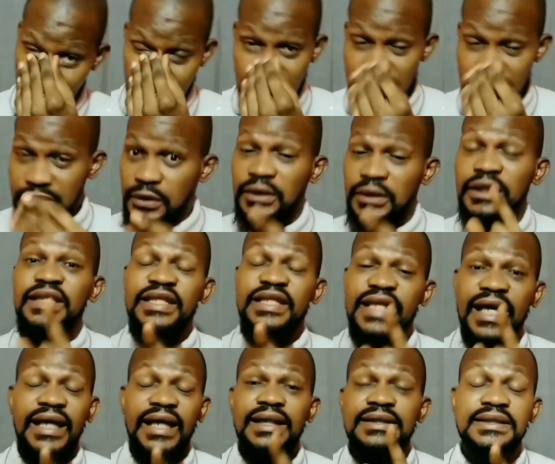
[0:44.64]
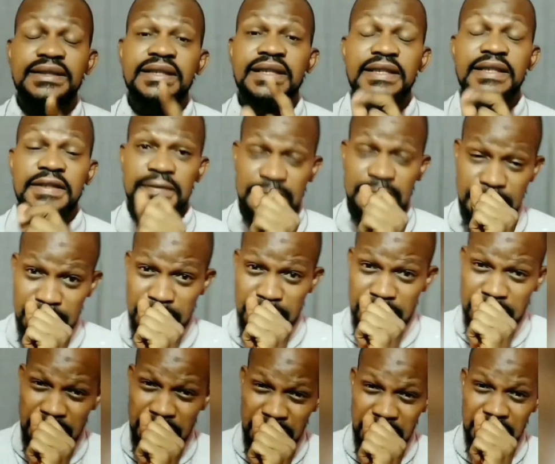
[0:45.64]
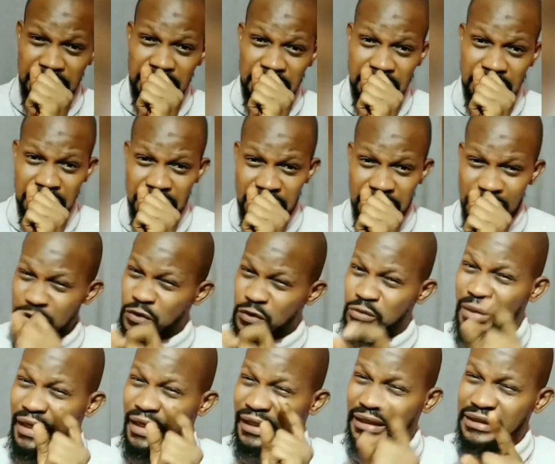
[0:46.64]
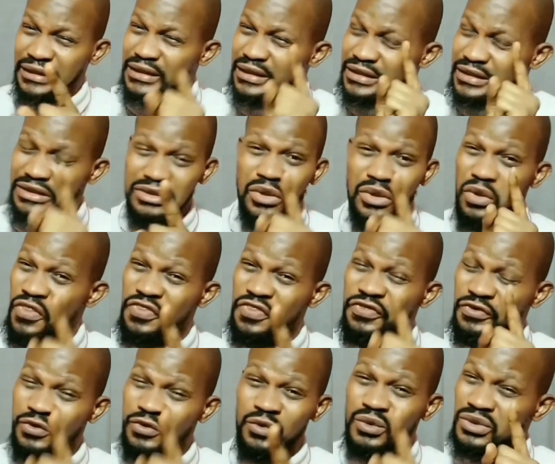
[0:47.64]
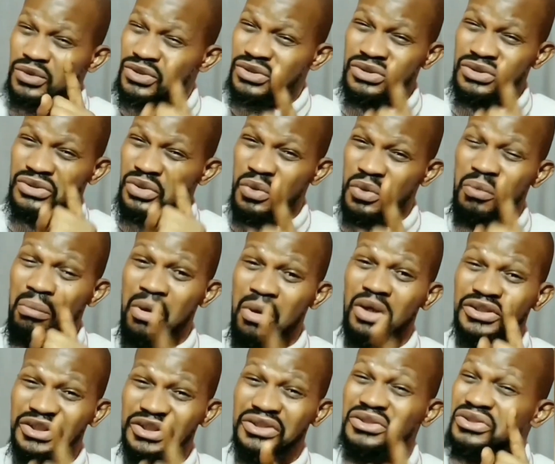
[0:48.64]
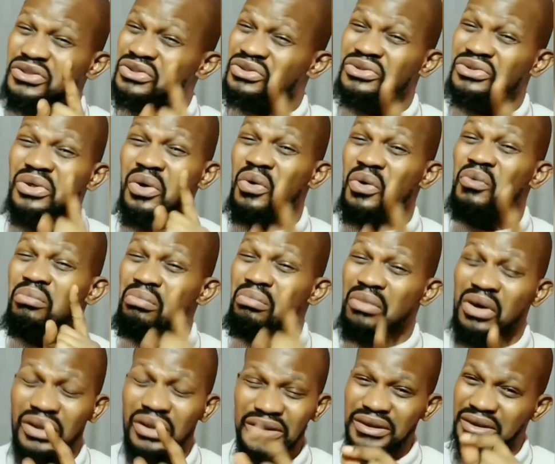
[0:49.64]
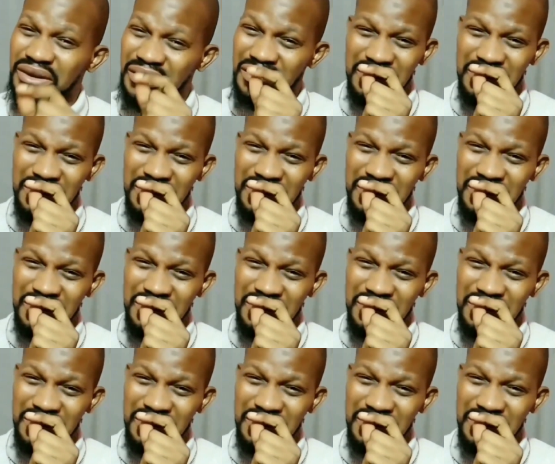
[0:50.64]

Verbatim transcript: It's the only thing I can say. This woman is going through so much, so much.